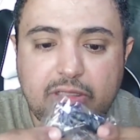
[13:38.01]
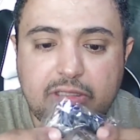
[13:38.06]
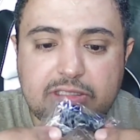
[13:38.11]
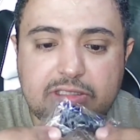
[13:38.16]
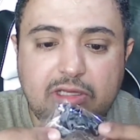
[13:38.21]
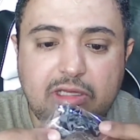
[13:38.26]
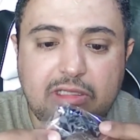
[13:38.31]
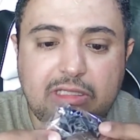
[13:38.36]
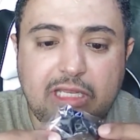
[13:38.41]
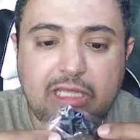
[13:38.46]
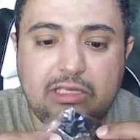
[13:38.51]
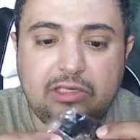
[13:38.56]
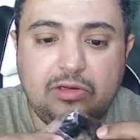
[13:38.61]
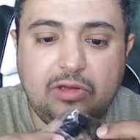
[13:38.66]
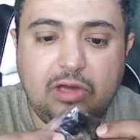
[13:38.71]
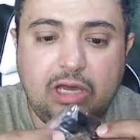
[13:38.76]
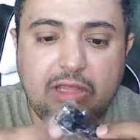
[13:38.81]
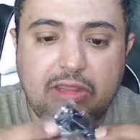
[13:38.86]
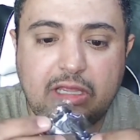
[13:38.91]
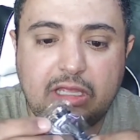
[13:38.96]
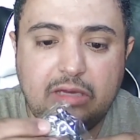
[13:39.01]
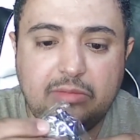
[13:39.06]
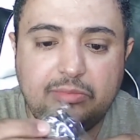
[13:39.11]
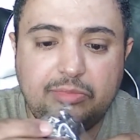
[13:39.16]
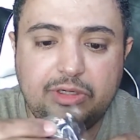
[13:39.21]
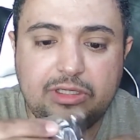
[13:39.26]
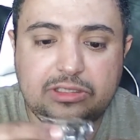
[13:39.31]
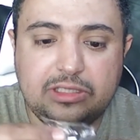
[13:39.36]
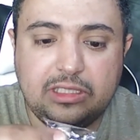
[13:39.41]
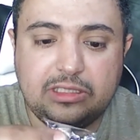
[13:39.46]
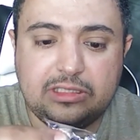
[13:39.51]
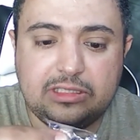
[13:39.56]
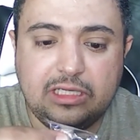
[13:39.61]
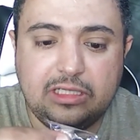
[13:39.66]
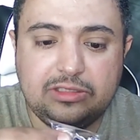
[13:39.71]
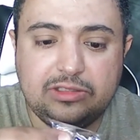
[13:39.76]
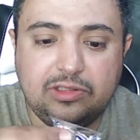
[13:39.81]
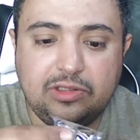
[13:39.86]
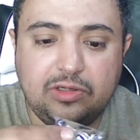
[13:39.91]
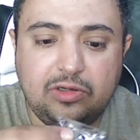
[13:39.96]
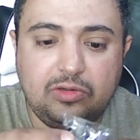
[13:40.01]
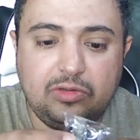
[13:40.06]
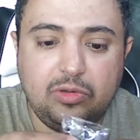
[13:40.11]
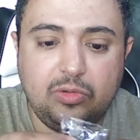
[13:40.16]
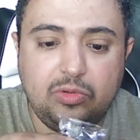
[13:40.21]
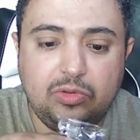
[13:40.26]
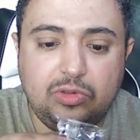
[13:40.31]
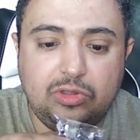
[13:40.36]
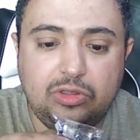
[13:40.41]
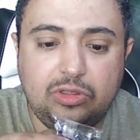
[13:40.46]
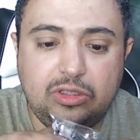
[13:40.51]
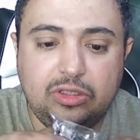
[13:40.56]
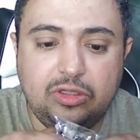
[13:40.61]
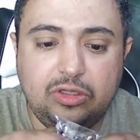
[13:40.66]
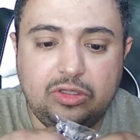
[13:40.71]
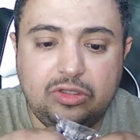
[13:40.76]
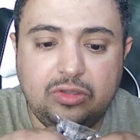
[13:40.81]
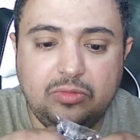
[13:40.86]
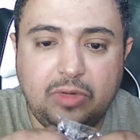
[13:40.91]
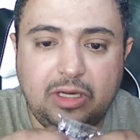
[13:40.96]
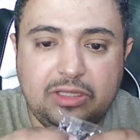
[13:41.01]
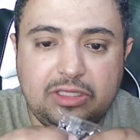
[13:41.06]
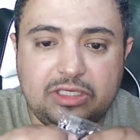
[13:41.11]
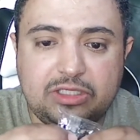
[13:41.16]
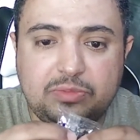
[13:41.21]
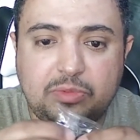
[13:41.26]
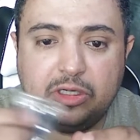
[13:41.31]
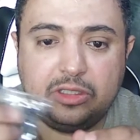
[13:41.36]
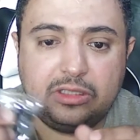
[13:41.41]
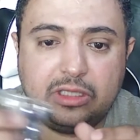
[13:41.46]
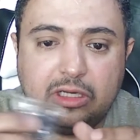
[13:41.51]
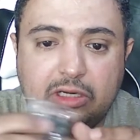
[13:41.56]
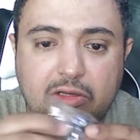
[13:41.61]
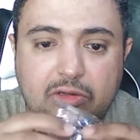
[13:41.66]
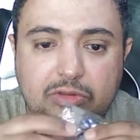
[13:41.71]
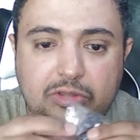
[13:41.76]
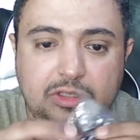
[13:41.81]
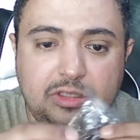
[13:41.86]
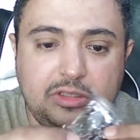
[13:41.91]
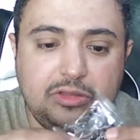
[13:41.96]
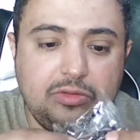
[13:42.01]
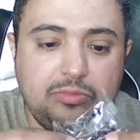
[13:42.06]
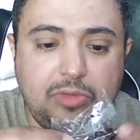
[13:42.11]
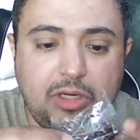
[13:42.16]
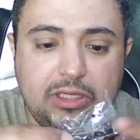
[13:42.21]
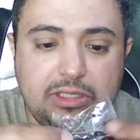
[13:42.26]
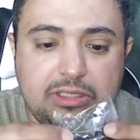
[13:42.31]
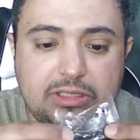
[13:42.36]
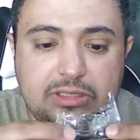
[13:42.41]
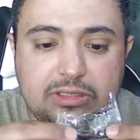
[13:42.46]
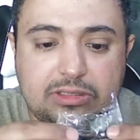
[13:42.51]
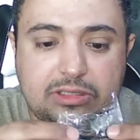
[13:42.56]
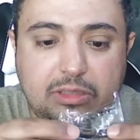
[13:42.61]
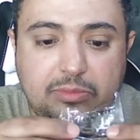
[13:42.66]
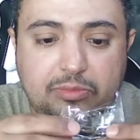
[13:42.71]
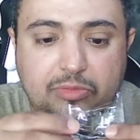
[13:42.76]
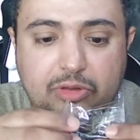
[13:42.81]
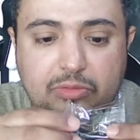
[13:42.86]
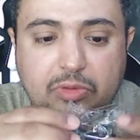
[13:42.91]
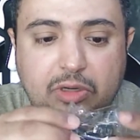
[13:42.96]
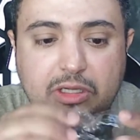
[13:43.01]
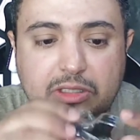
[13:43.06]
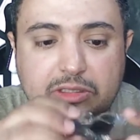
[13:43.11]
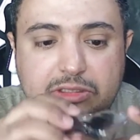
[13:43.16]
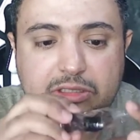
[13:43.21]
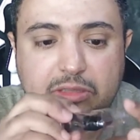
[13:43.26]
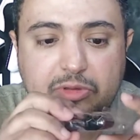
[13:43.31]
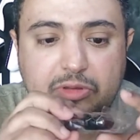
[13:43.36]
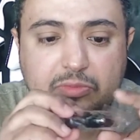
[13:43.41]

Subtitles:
It's not like, you know, other companies that tell you, you know, you need to buy this part alone, you need to buy separate parts.